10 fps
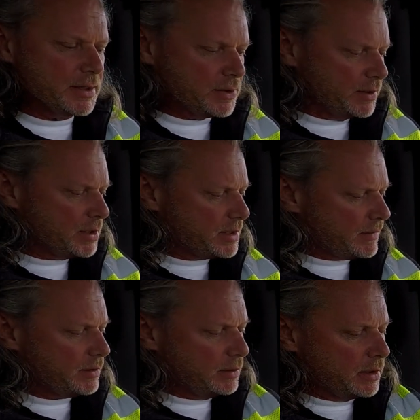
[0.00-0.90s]
So you just have
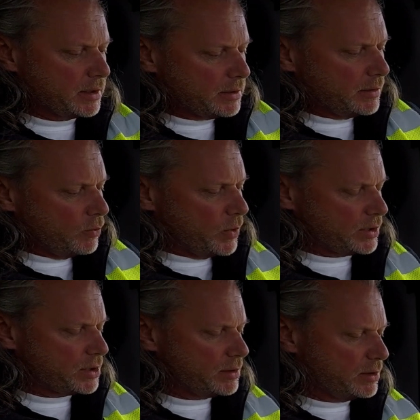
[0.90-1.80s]
to look at
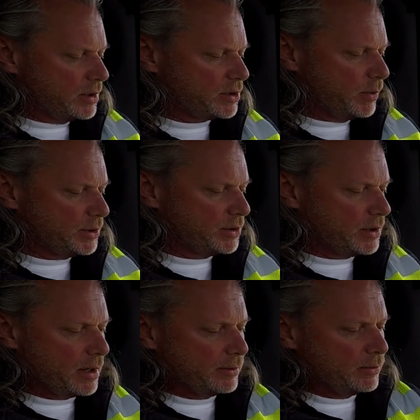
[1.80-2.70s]
what the switches
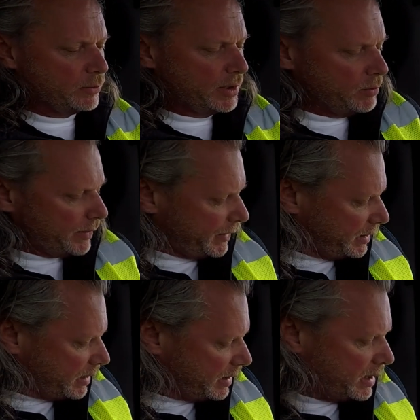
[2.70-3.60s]
are, read what they
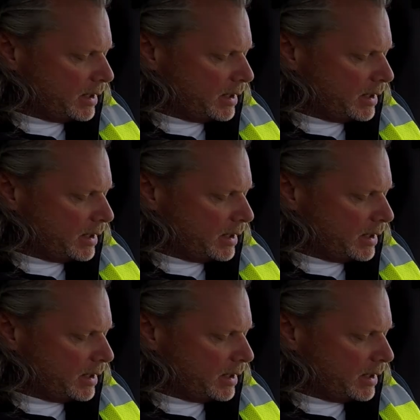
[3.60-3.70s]
are,